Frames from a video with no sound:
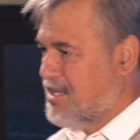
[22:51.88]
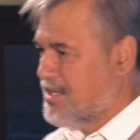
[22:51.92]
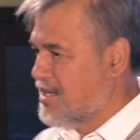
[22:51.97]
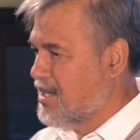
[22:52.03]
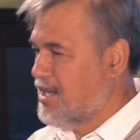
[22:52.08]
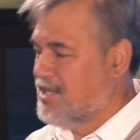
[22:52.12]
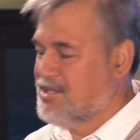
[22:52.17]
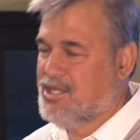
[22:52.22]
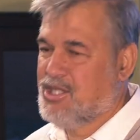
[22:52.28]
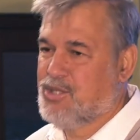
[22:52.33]

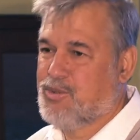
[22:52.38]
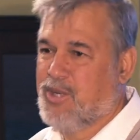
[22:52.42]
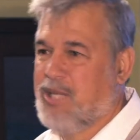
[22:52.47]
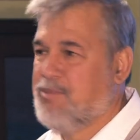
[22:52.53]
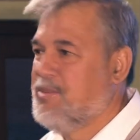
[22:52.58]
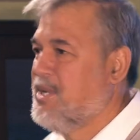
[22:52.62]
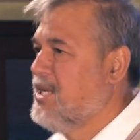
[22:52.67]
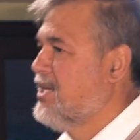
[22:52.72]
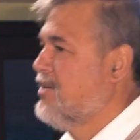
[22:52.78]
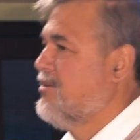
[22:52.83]
close on
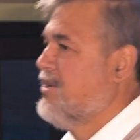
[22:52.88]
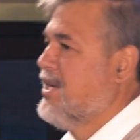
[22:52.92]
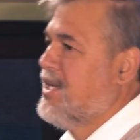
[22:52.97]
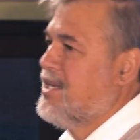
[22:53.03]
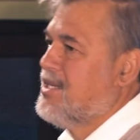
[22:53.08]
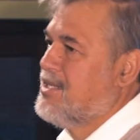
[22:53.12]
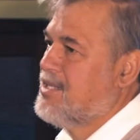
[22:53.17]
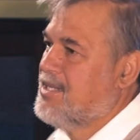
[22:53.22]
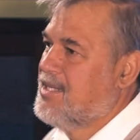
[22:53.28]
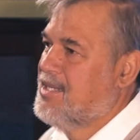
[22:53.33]
20 million
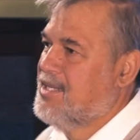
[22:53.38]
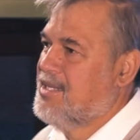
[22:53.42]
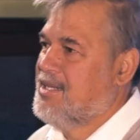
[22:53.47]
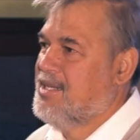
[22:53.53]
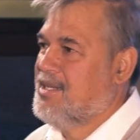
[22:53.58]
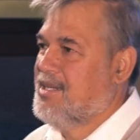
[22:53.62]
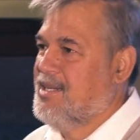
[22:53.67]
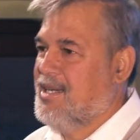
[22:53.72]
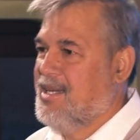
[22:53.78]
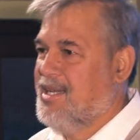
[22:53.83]
rand.
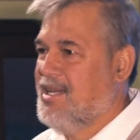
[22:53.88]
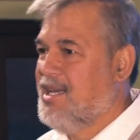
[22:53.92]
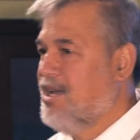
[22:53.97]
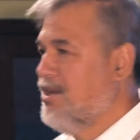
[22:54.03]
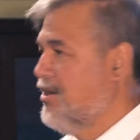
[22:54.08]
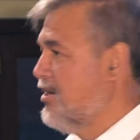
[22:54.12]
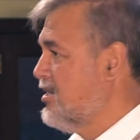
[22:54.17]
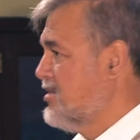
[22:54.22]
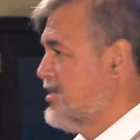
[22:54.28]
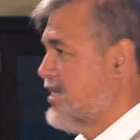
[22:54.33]
And I
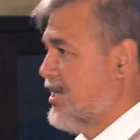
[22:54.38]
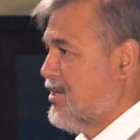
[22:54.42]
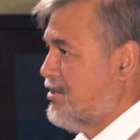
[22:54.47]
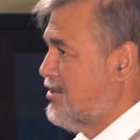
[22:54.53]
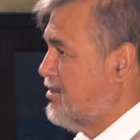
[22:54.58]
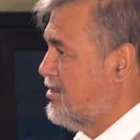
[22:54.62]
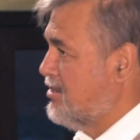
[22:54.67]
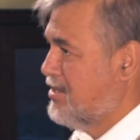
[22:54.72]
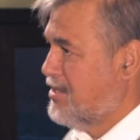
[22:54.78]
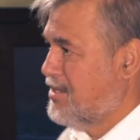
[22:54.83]
lost that
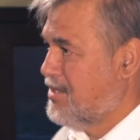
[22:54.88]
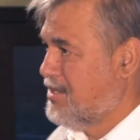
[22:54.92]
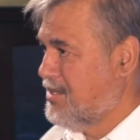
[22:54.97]
all.